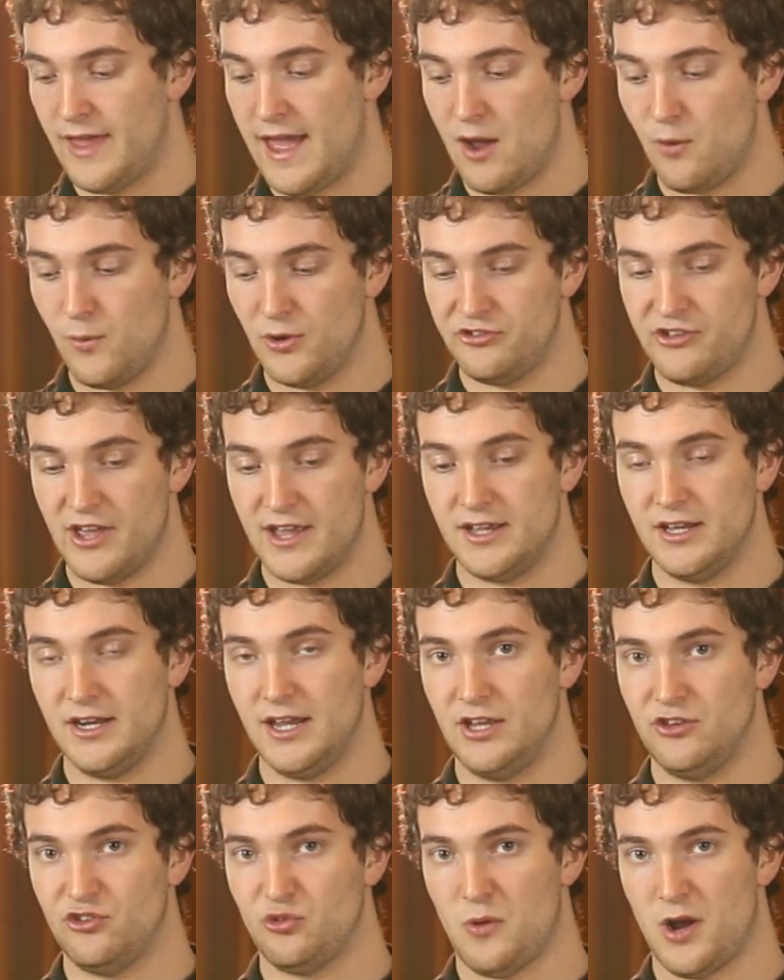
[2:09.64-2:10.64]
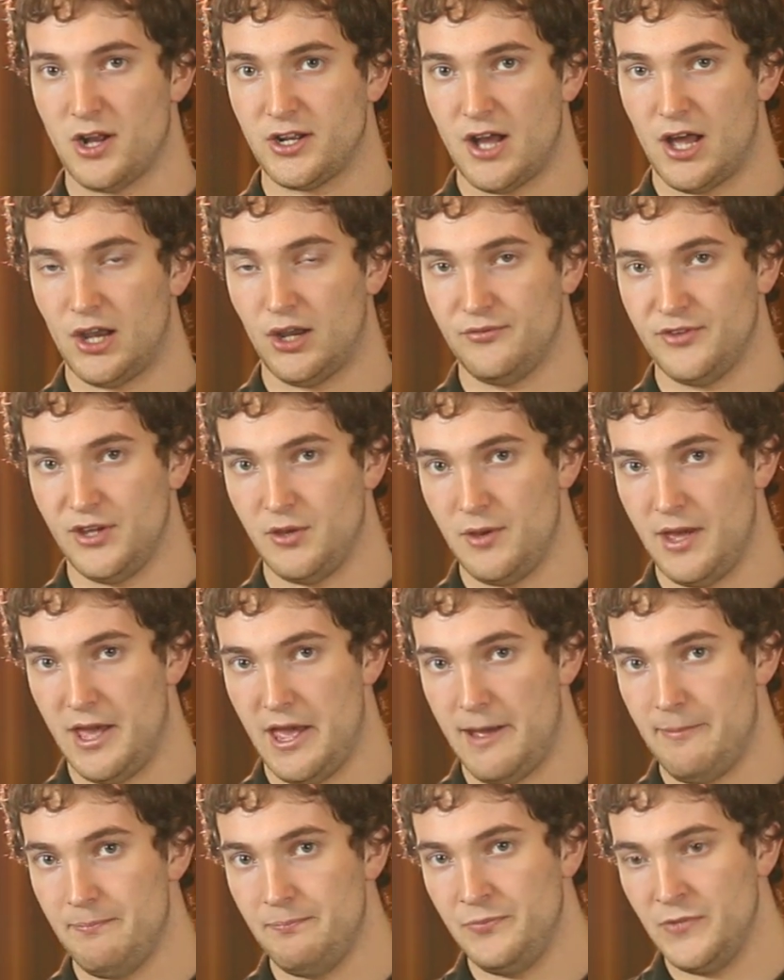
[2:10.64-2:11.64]
that, we're taken into our color view
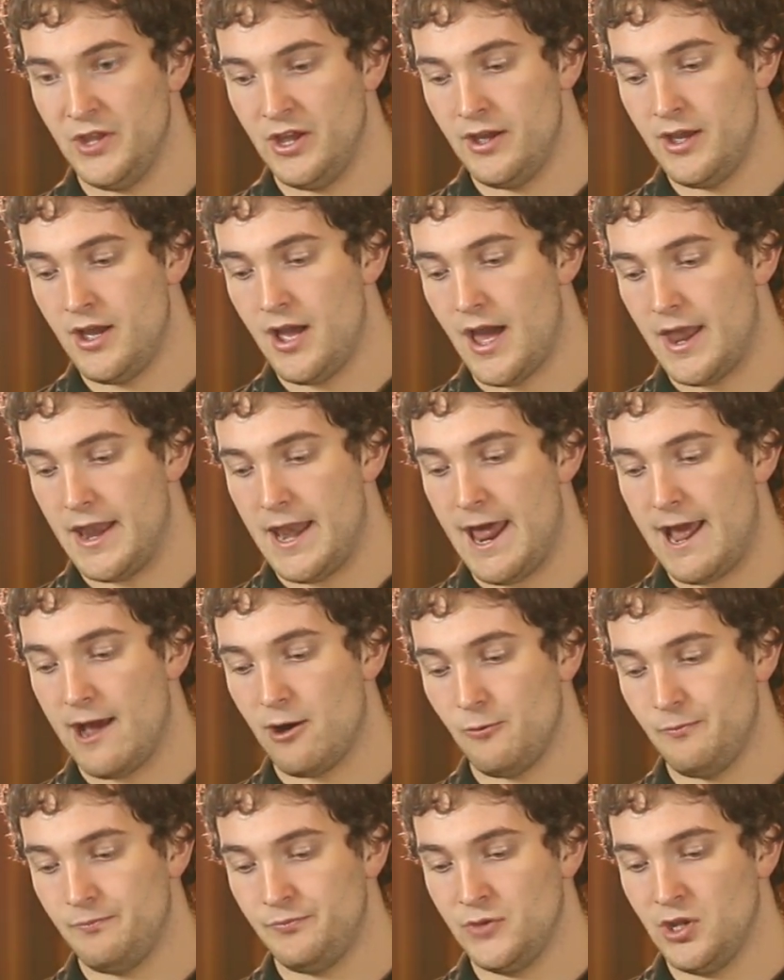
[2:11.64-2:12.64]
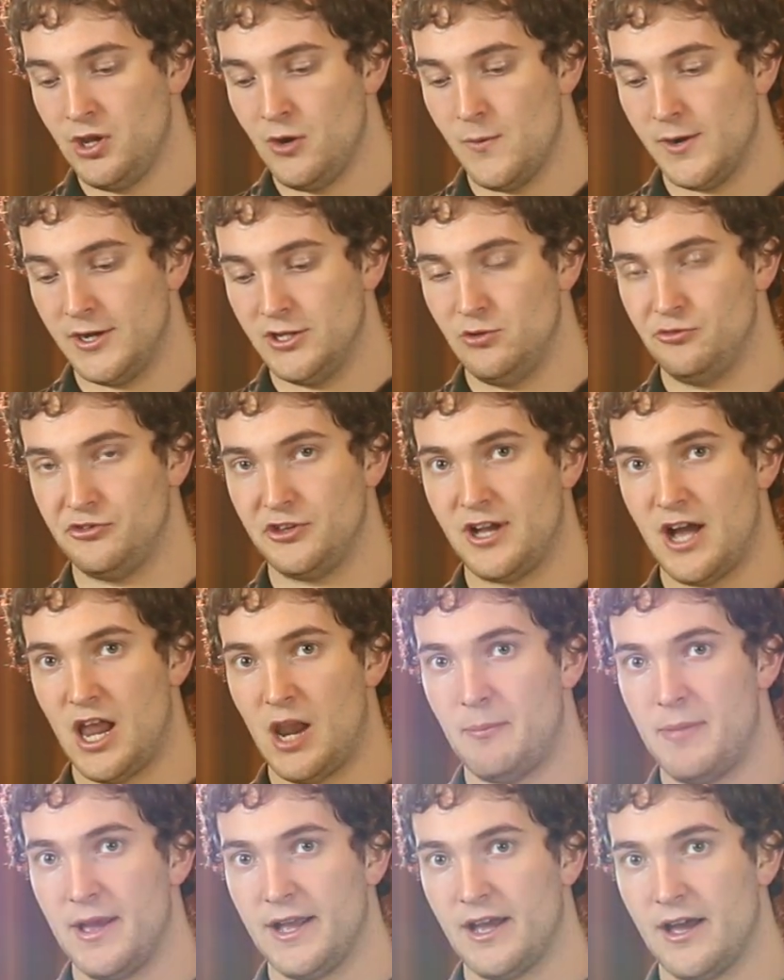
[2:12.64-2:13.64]
here. And now we can use the
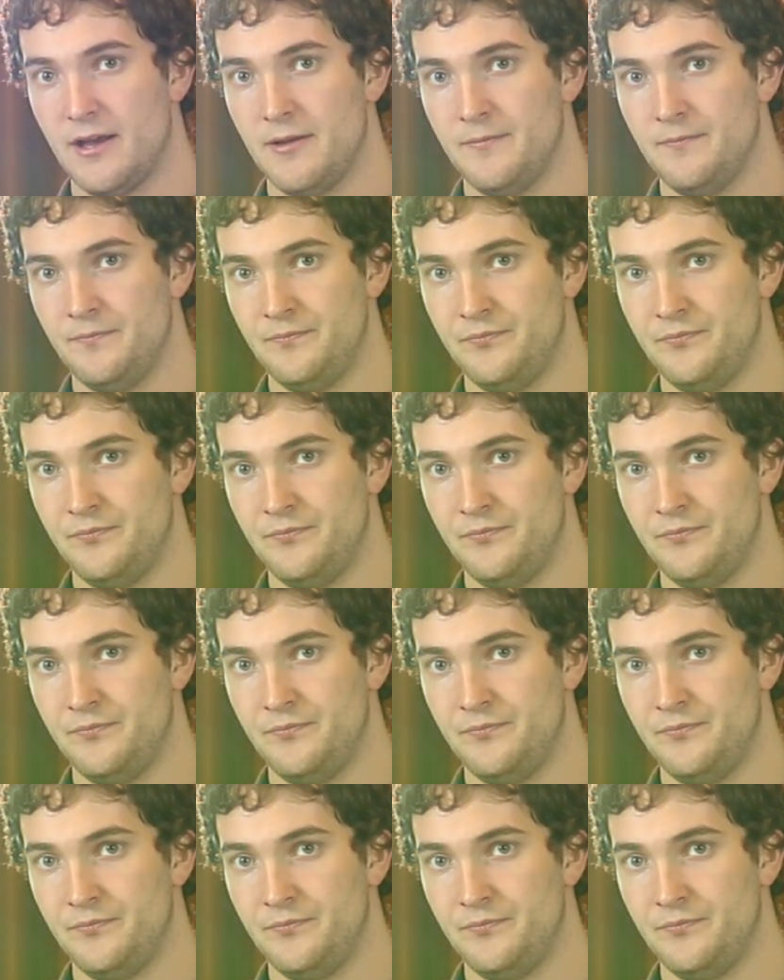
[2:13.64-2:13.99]
color picker